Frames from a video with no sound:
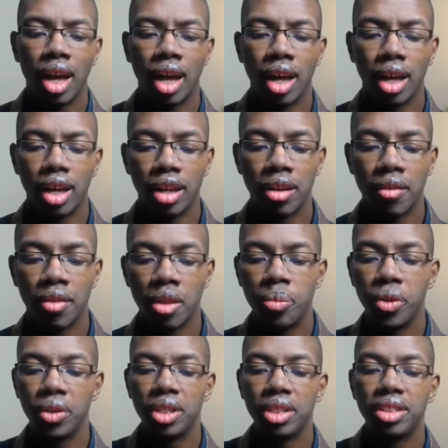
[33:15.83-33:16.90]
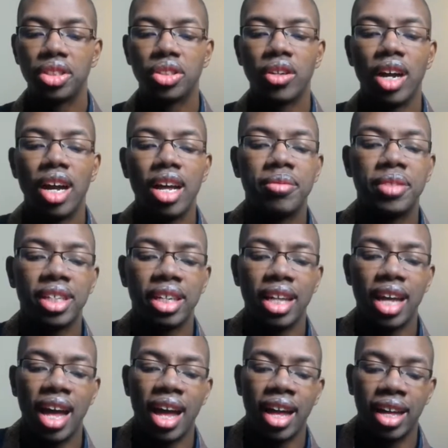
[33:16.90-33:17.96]
the Buddha describes
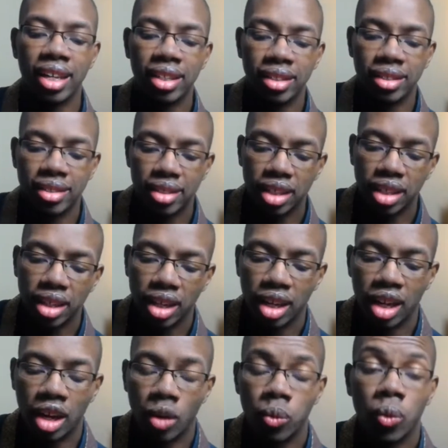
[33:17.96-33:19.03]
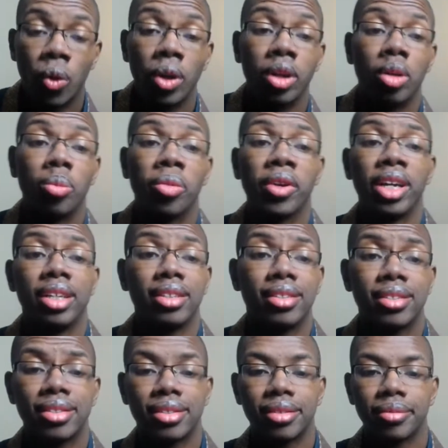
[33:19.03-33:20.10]
it as a royal
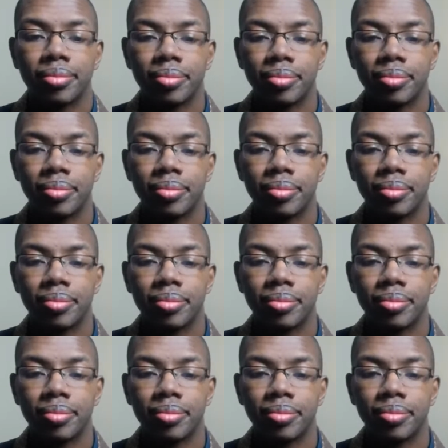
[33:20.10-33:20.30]
prince.